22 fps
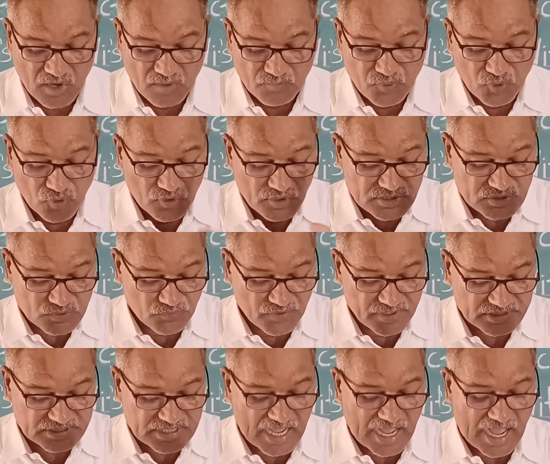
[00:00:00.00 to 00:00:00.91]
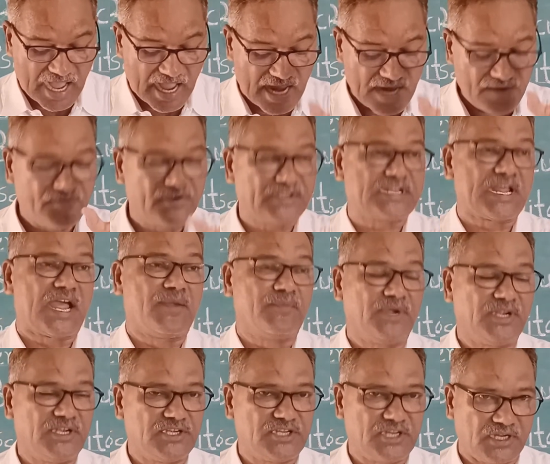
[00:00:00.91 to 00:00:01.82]
Foods with a high
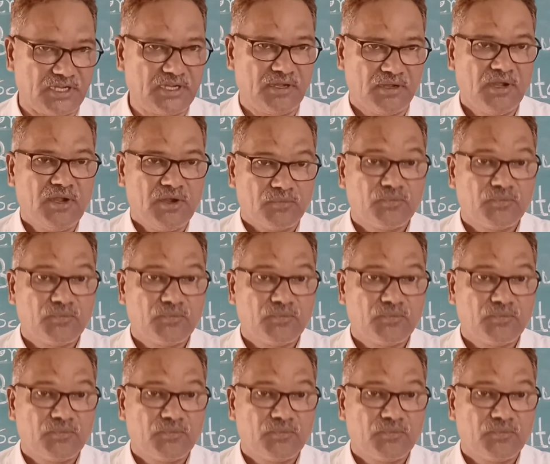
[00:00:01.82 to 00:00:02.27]
vitamin D